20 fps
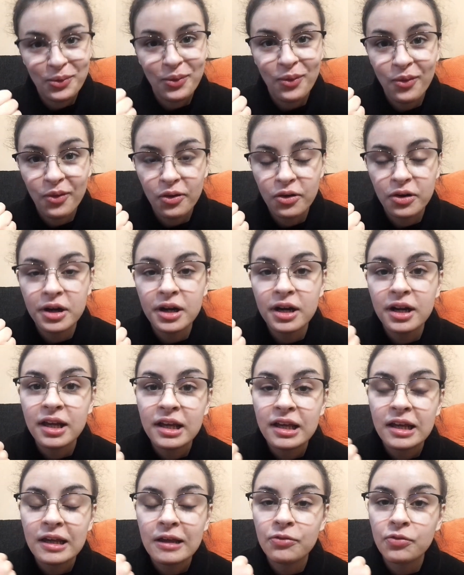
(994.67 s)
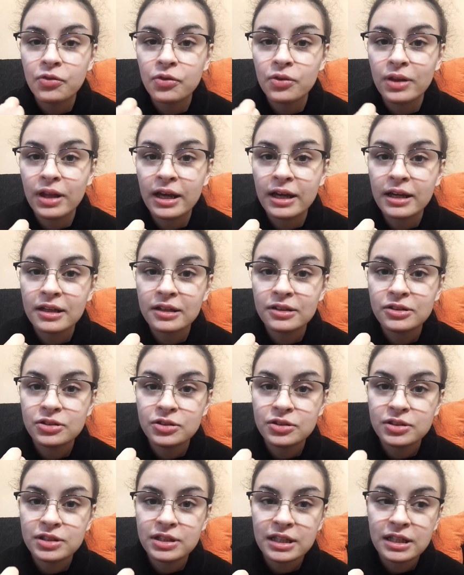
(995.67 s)
or if you like to
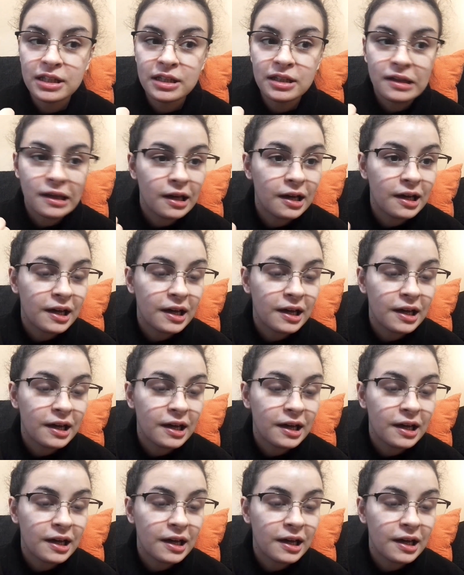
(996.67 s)
see